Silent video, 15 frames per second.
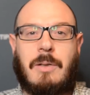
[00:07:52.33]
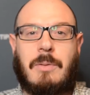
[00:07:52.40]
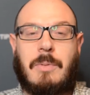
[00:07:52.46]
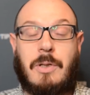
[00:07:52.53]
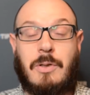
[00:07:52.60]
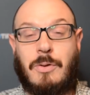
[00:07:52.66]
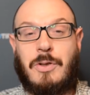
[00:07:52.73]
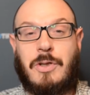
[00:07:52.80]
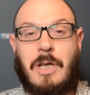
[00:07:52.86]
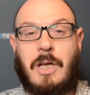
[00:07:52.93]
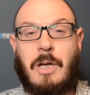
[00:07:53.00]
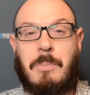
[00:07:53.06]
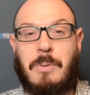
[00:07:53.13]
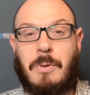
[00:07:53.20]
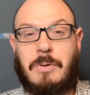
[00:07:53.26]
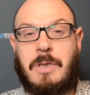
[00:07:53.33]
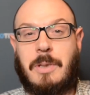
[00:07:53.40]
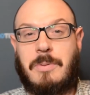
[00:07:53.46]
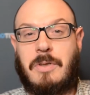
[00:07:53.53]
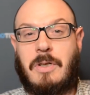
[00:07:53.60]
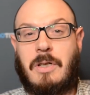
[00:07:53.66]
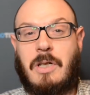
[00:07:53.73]
Make sure and check out
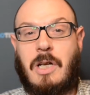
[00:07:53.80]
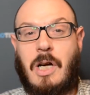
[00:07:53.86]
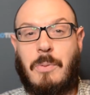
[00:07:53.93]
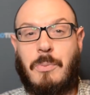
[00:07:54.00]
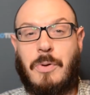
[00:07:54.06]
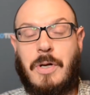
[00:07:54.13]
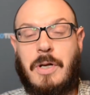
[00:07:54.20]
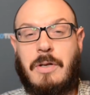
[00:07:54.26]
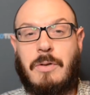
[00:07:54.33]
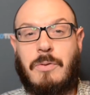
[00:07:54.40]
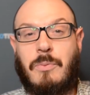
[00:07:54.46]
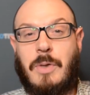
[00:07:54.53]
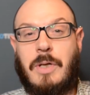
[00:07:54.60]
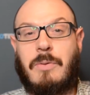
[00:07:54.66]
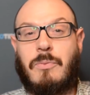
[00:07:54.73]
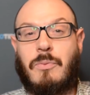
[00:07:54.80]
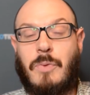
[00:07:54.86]
ProTipster.com, where you can win